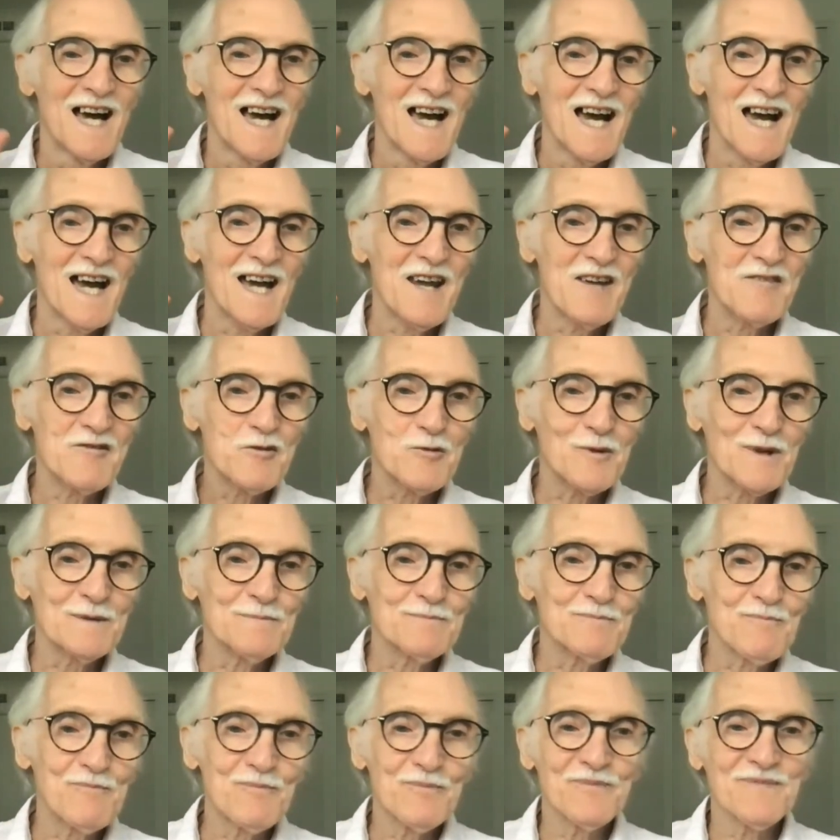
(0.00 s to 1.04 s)
Hi
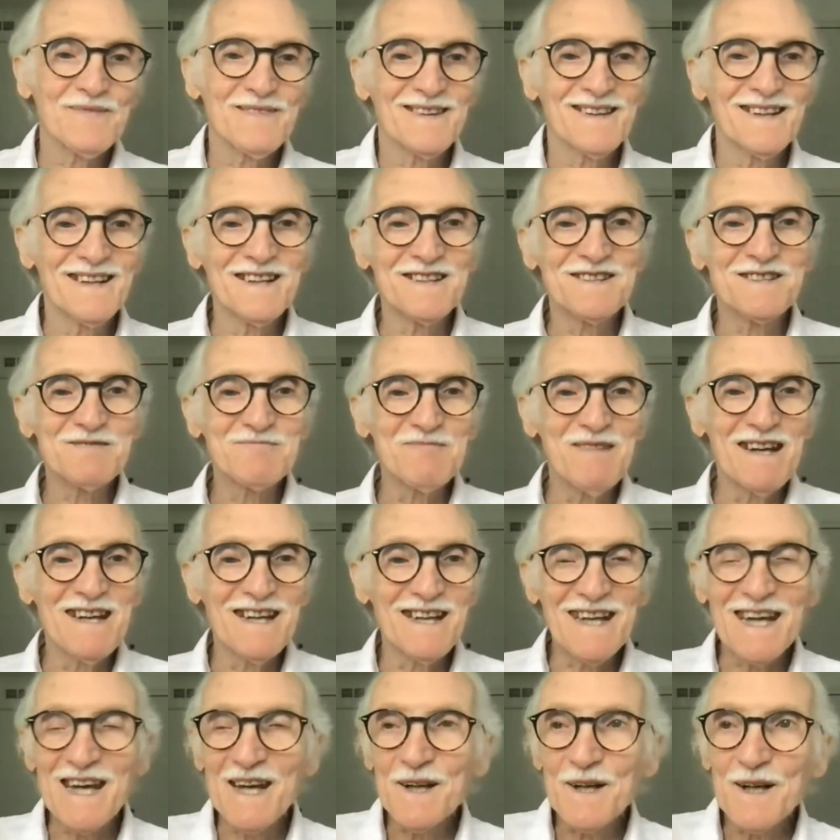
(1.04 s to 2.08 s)
everyone, it's me
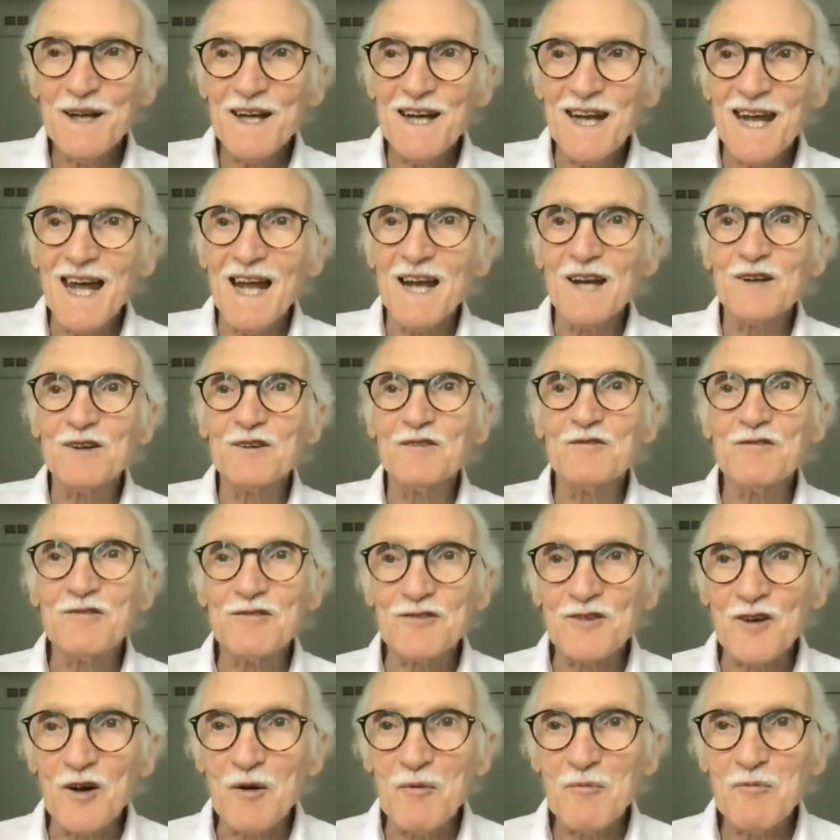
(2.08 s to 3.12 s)
again, Alan
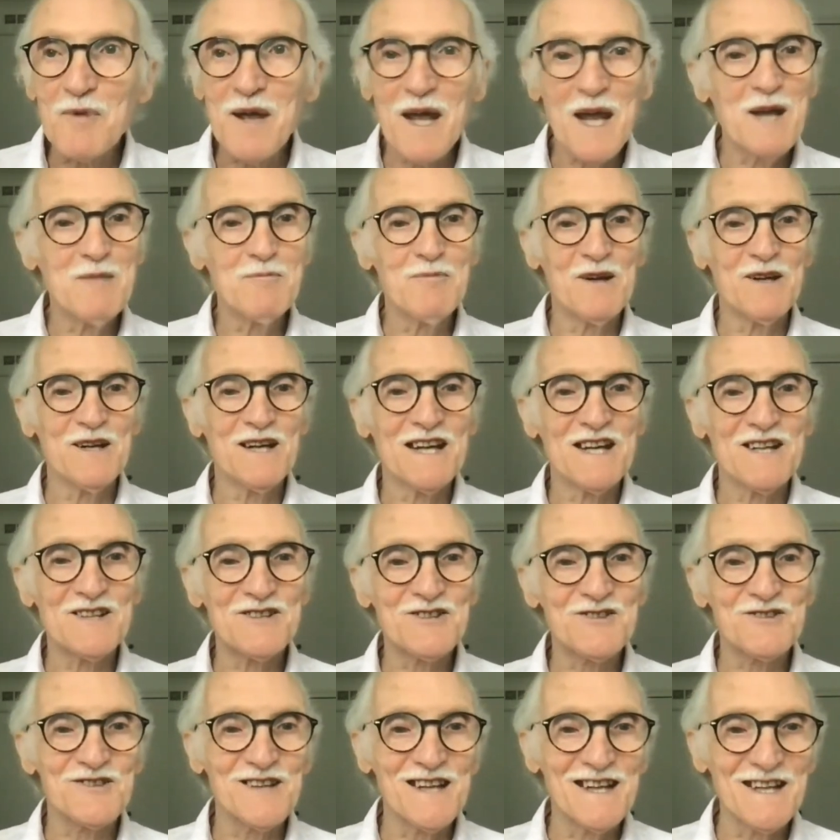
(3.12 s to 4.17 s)
from ABTS
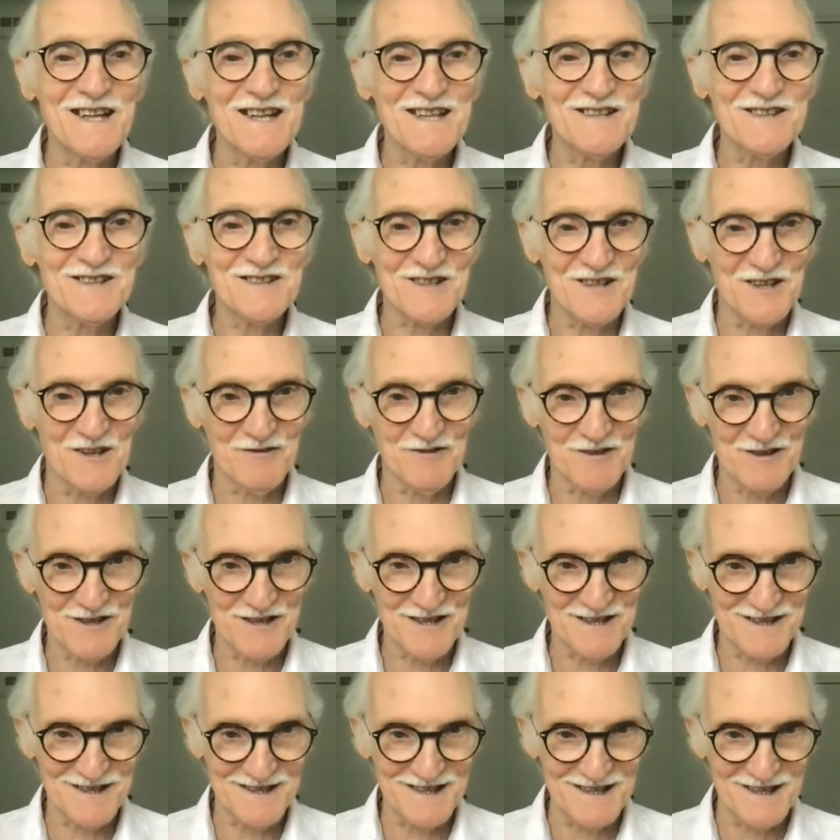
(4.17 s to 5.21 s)
Training
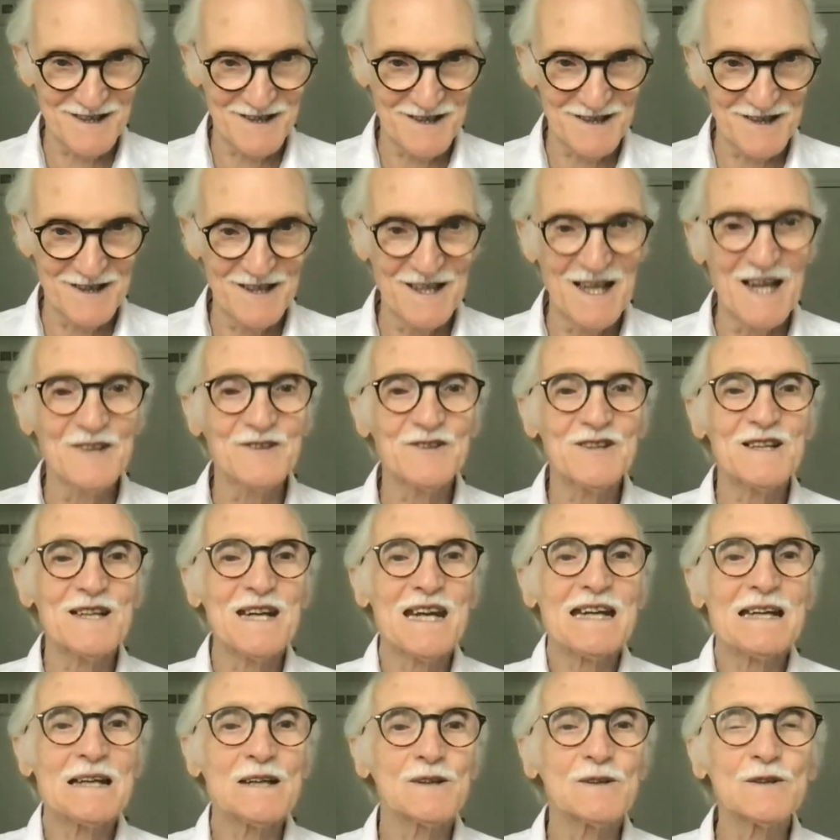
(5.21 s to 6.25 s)
Services in London,
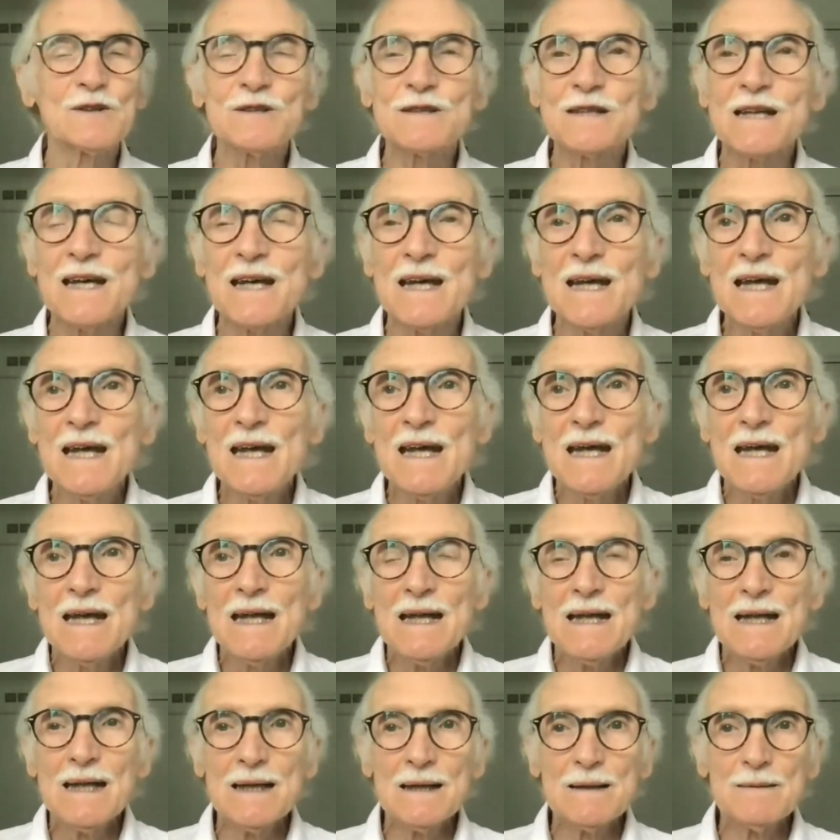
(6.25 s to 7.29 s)
England.
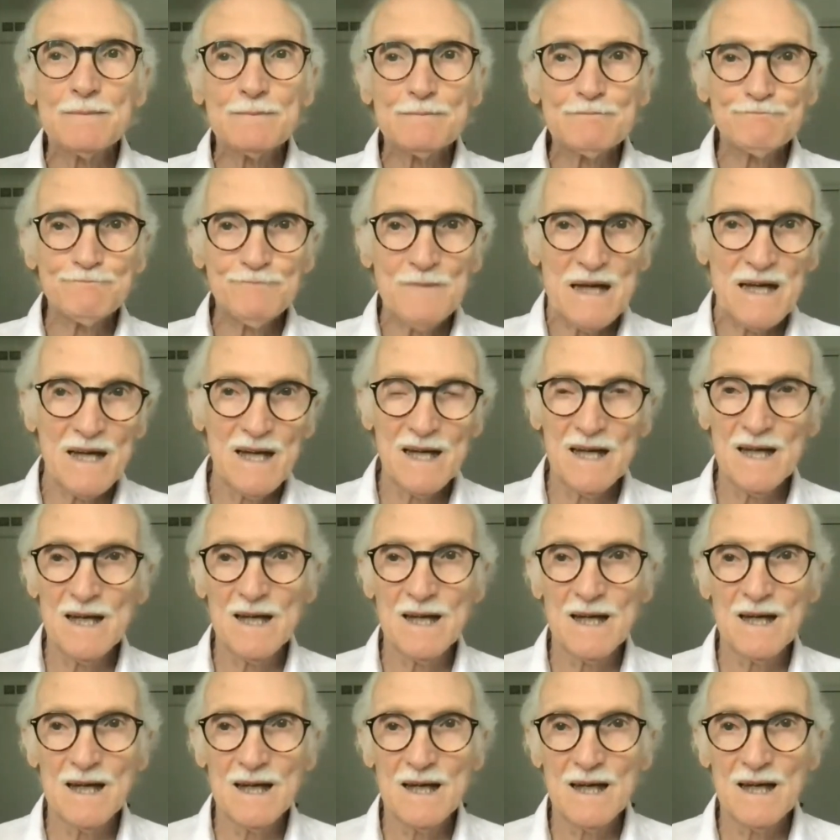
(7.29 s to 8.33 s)
Um,
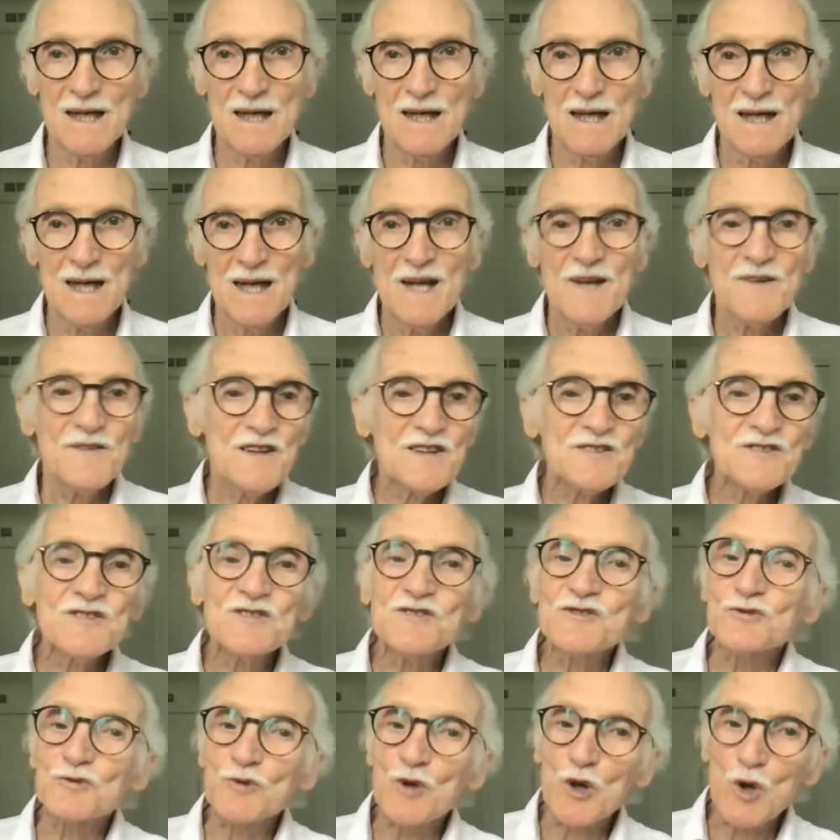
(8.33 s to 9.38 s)
this is
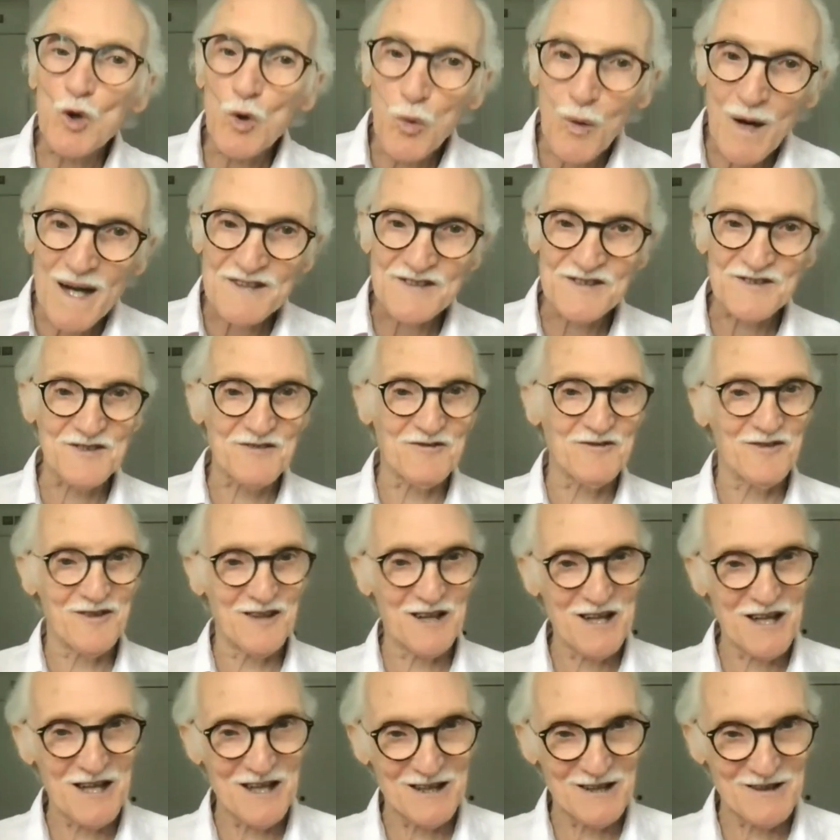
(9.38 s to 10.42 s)
a request
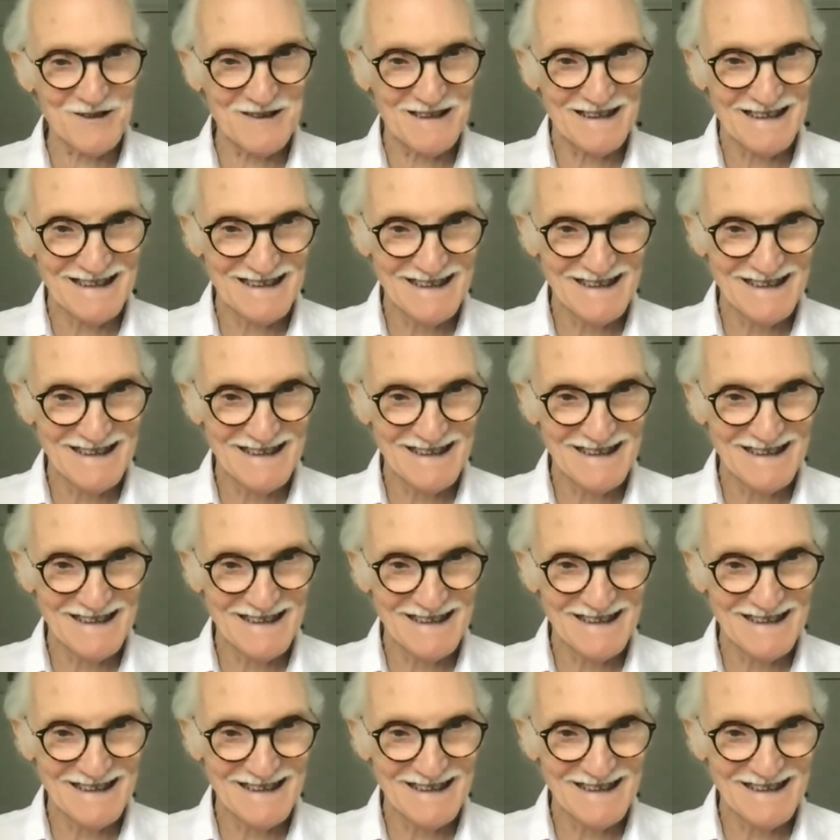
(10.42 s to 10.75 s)
video.